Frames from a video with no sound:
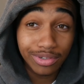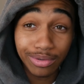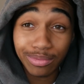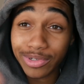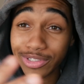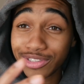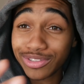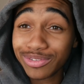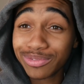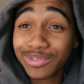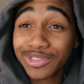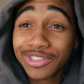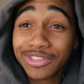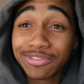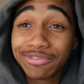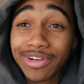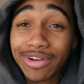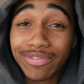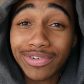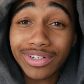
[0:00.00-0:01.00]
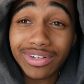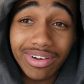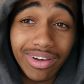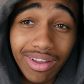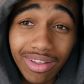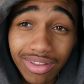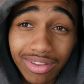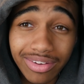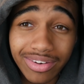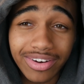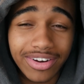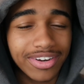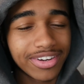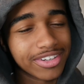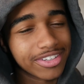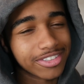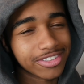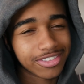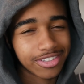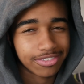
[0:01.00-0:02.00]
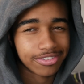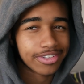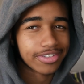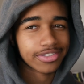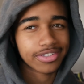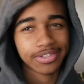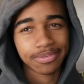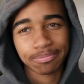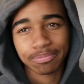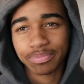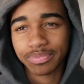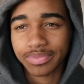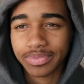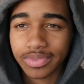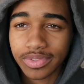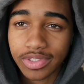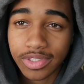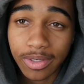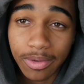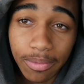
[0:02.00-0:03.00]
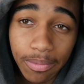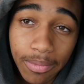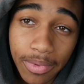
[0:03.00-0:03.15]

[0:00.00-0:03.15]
What's your what's your favorite color? Stuff like that. So.